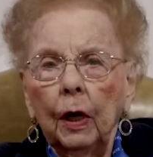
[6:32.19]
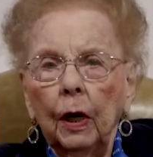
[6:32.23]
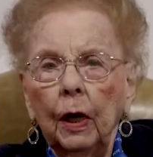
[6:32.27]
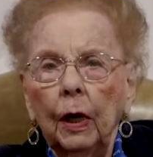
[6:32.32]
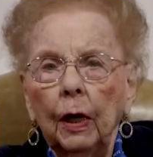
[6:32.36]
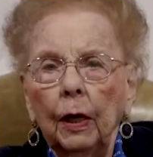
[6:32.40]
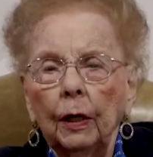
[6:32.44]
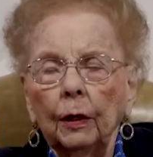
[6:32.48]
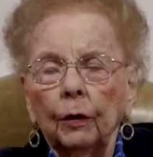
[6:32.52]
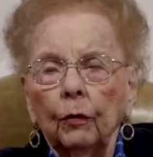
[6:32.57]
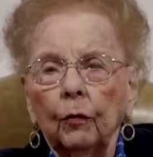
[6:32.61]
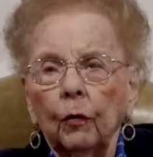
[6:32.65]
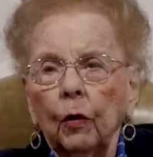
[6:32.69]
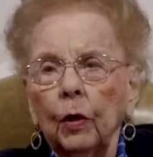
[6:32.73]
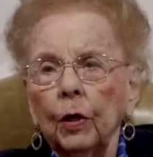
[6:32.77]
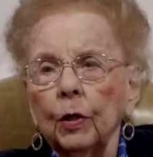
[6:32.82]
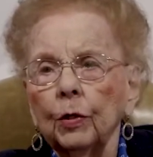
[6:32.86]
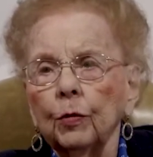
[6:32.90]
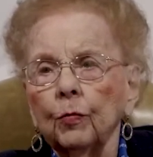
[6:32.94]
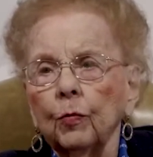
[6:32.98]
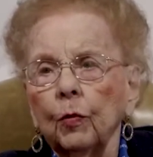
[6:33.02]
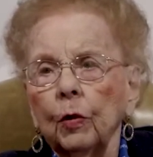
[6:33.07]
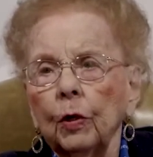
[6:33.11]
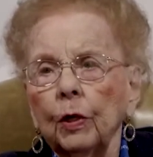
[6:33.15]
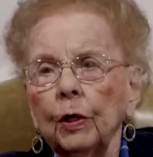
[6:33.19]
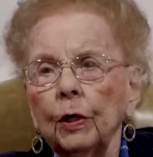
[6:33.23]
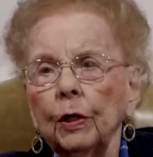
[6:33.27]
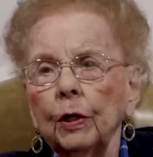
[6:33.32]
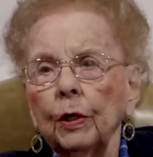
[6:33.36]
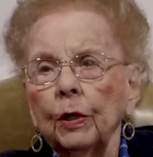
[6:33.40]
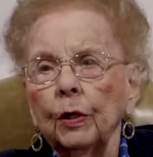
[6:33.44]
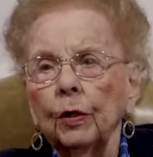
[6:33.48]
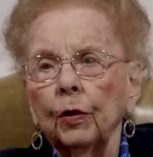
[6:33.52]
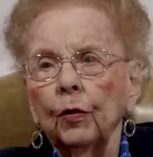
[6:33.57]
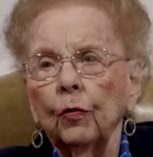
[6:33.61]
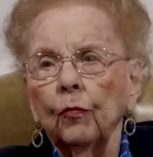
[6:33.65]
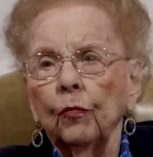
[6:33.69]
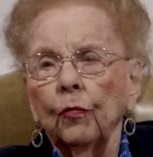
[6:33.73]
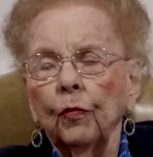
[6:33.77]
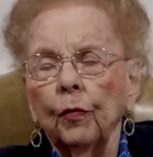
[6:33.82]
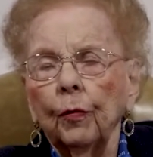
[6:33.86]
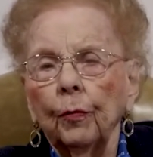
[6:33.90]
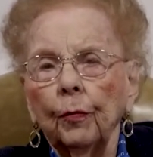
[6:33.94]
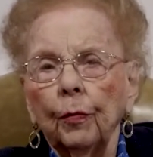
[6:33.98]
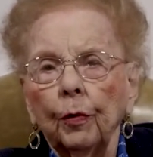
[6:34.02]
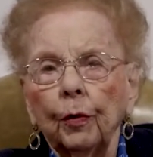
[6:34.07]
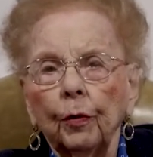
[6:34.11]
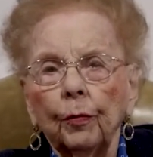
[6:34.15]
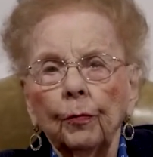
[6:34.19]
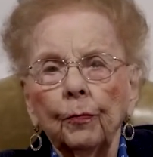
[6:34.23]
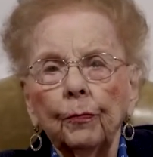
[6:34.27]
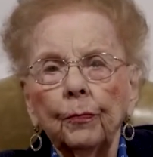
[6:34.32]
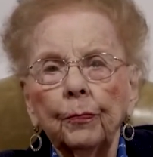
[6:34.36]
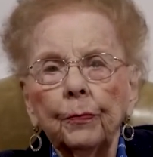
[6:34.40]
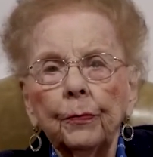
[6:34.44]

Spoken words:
and graduated in November.